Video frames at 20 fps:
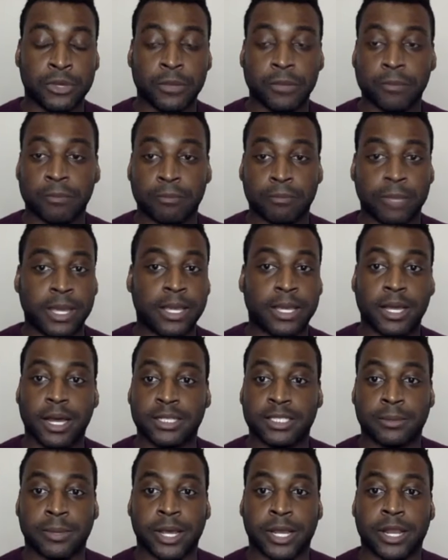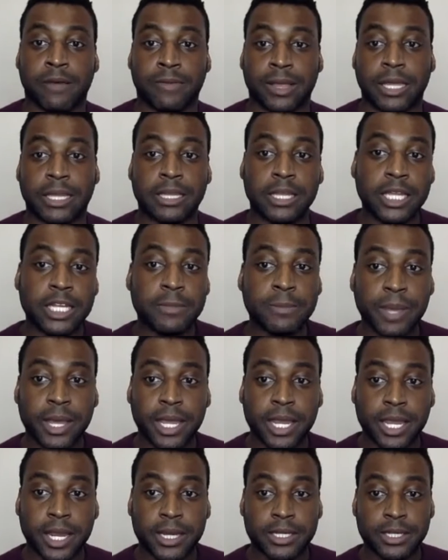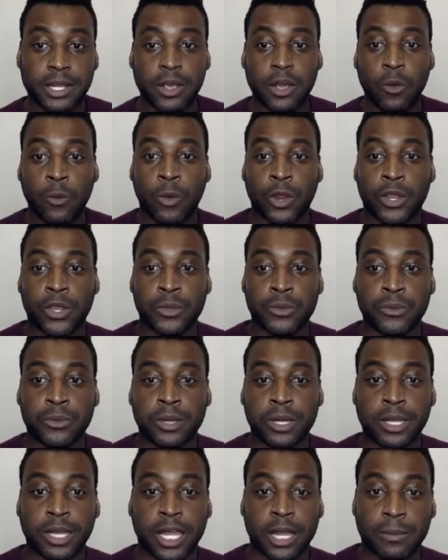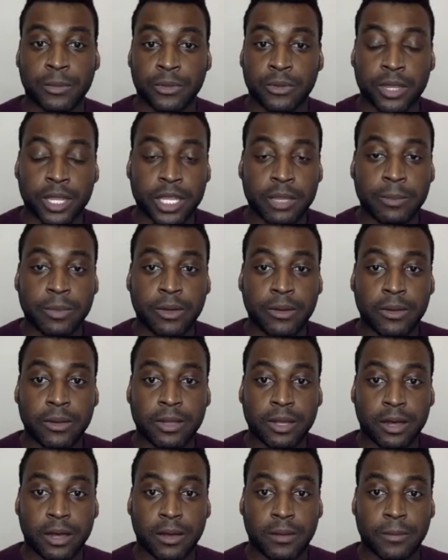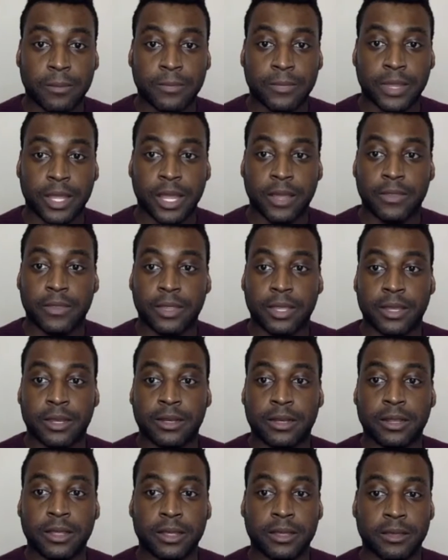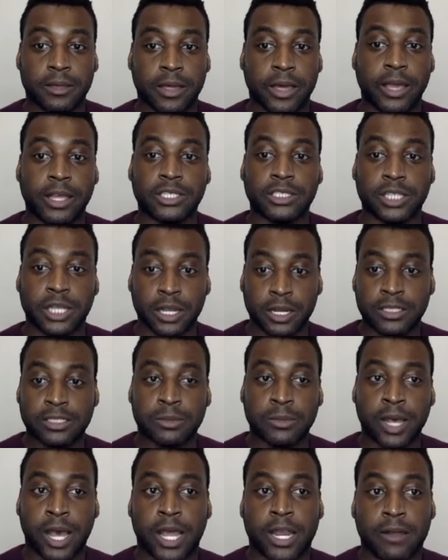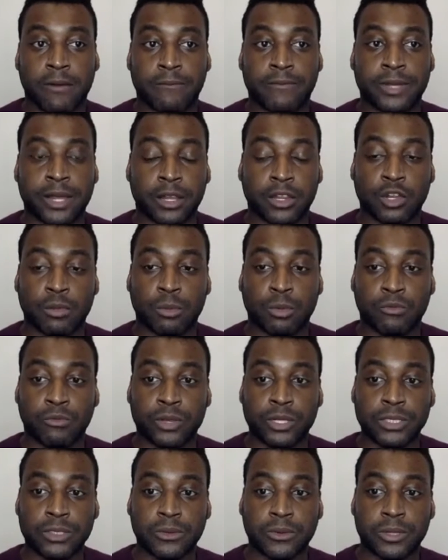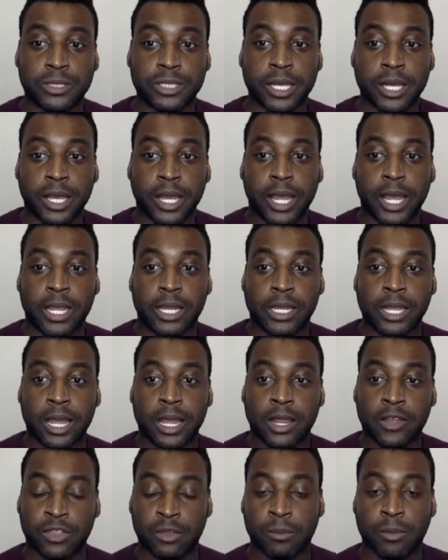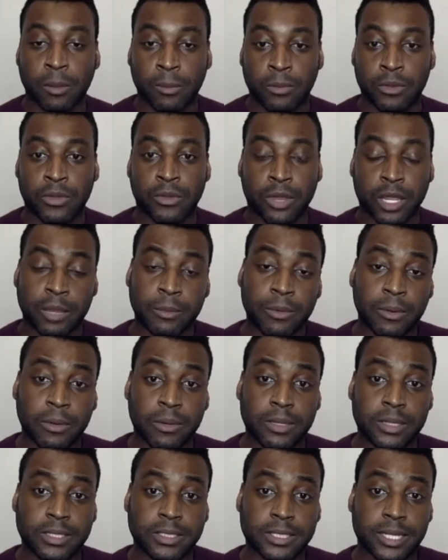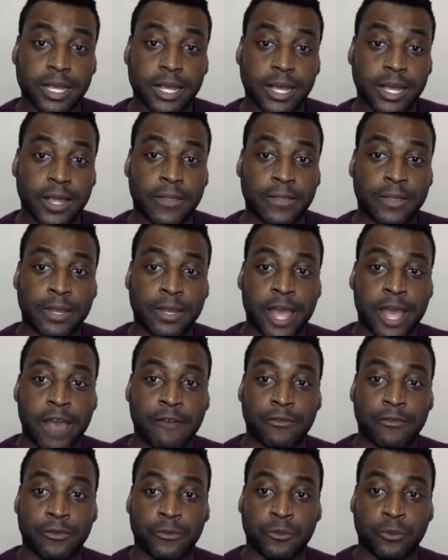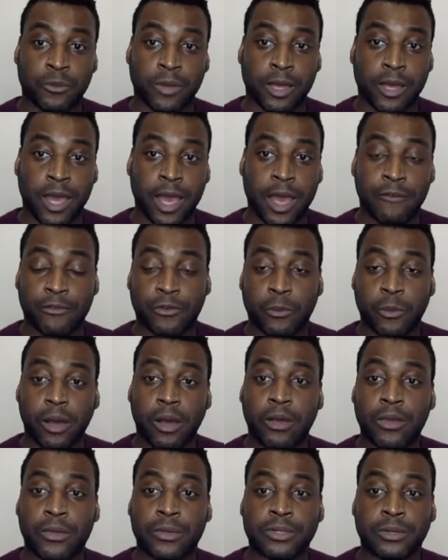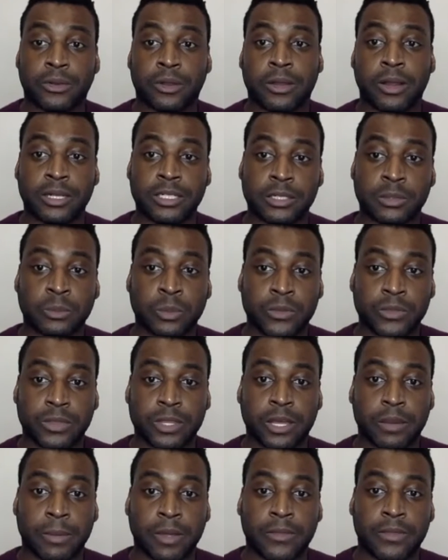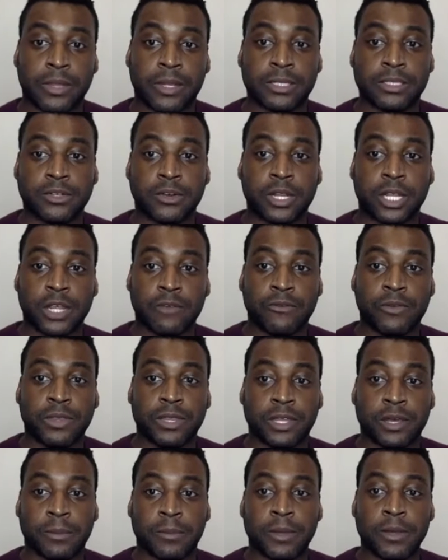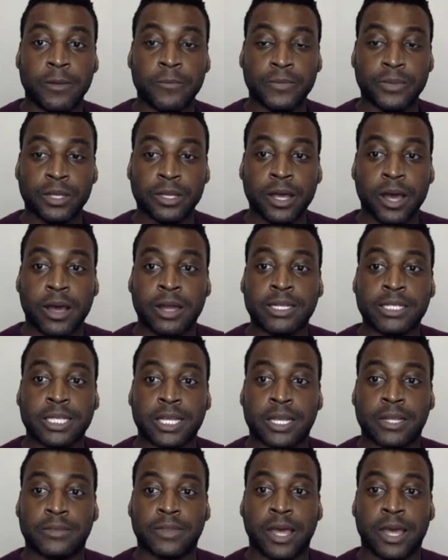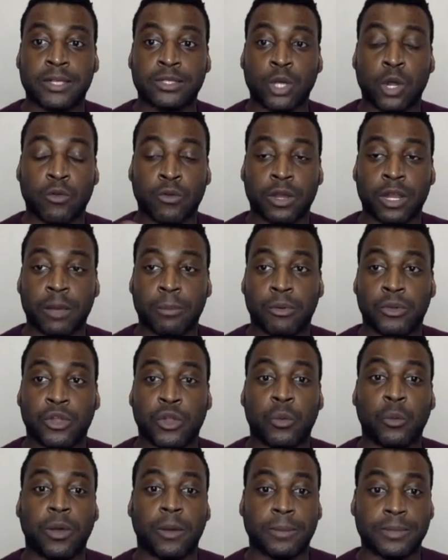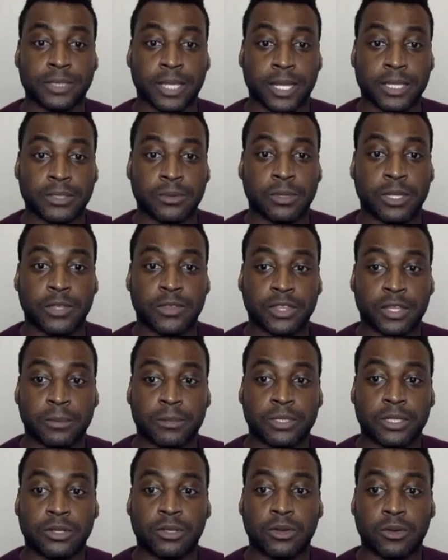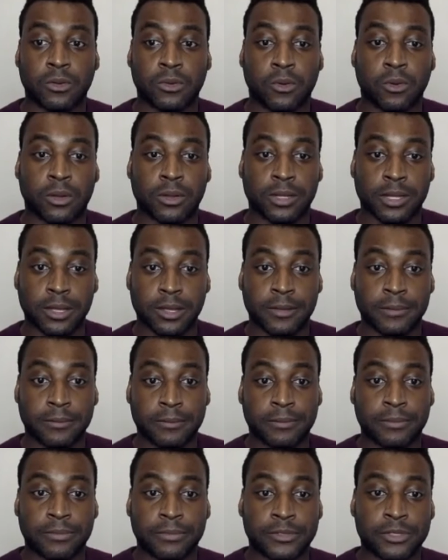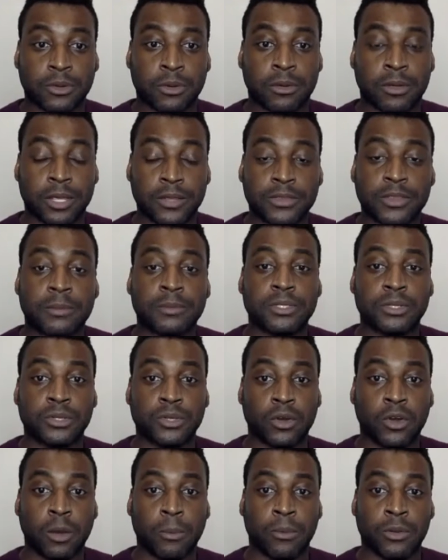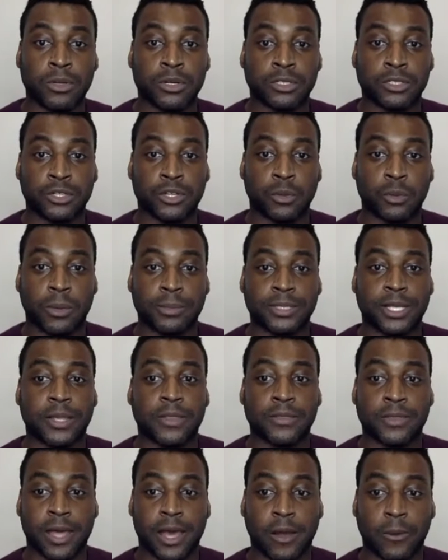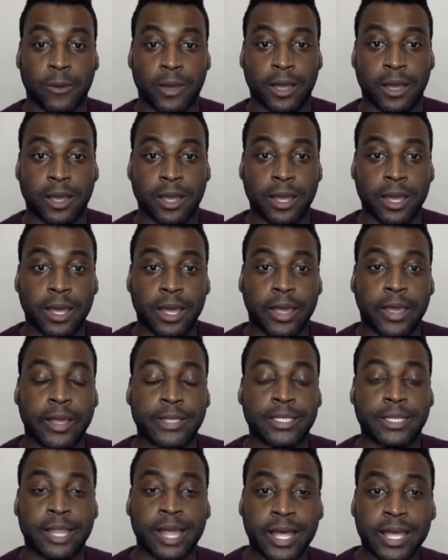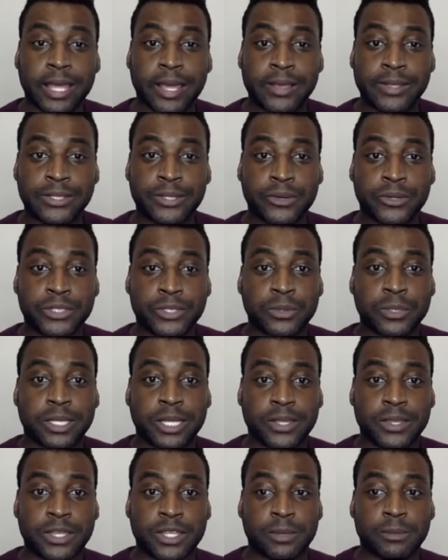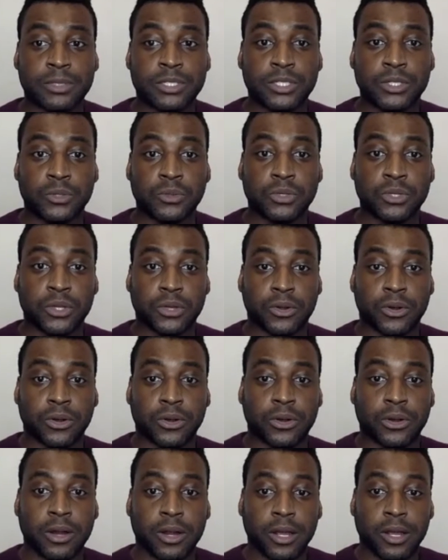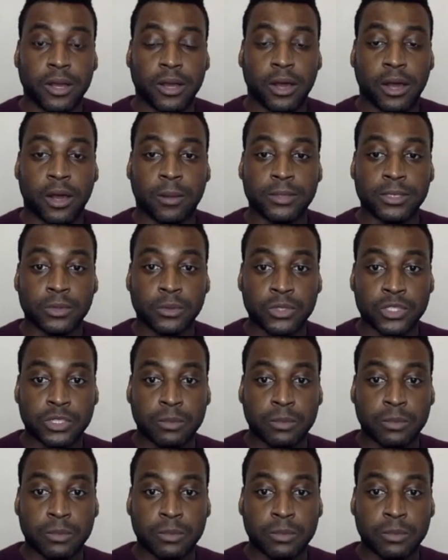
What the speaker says: make some kind of like lead page where you claim their email and then exchange some kind of downloadable resource and get them up on your email list. And then after a while, you start connecting with them and then start giving them content that is already up on your website. So get them to go on, So get them to go up onto your website that way. It's a lot easier to get them to your social